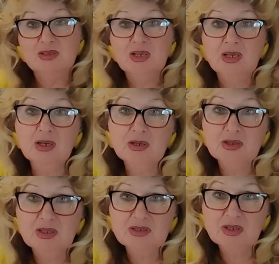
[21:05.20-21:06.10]
saying
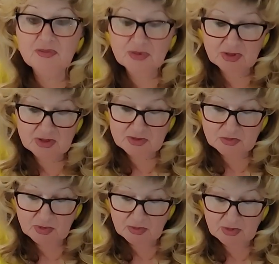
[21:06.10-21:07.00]
that something is
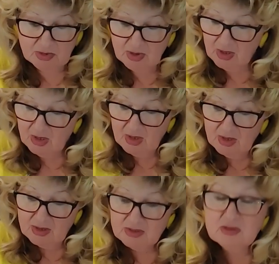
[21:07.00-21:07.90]
wrong.
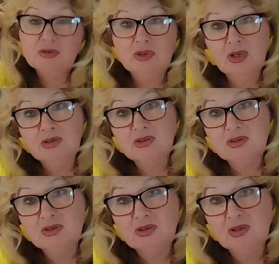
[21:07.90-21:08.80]
So
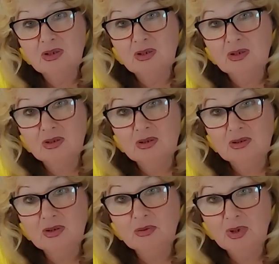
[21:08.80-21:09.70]
that's
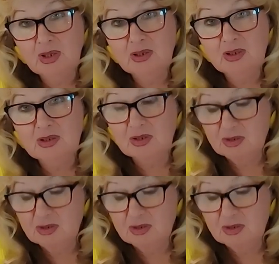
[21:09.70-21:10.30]
the way it